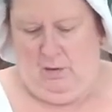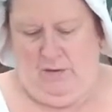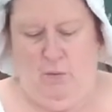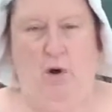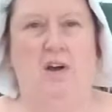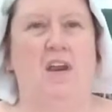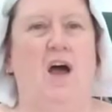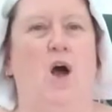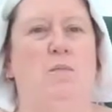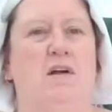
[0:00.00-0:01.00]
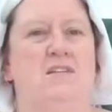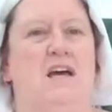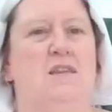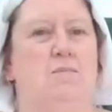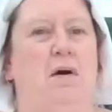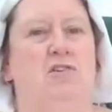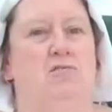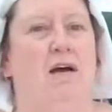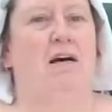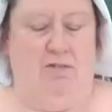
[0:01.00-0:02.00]
If you're working at home, I take the butter
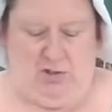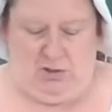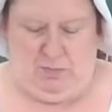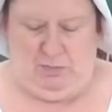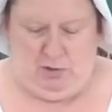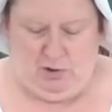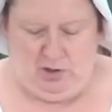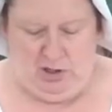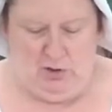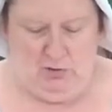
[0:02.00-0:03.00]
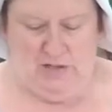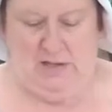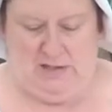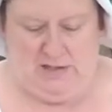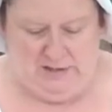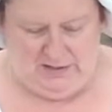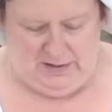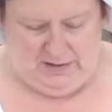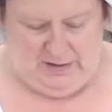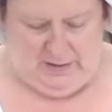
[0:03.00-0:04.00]
out just before you're going to use it.
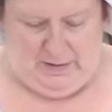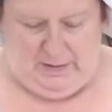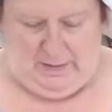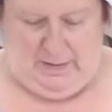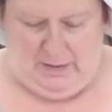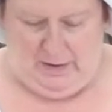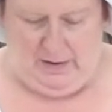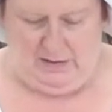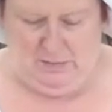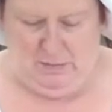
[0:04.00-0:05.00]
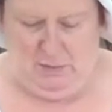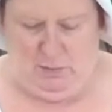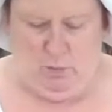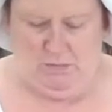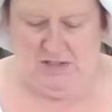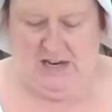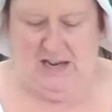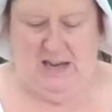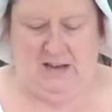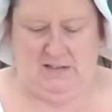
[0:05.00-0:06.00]
It's a bit warm
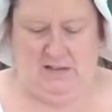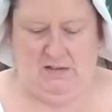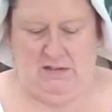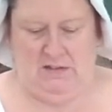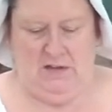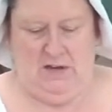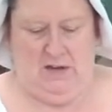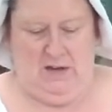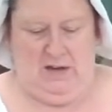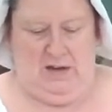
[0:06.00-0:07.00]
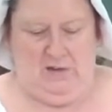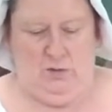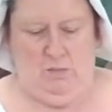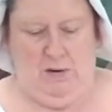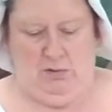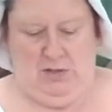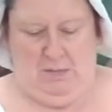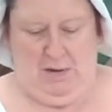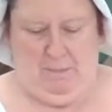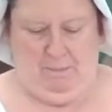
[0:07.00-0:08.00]
today here, so it's all melted a
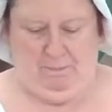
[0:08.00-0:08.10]
bit.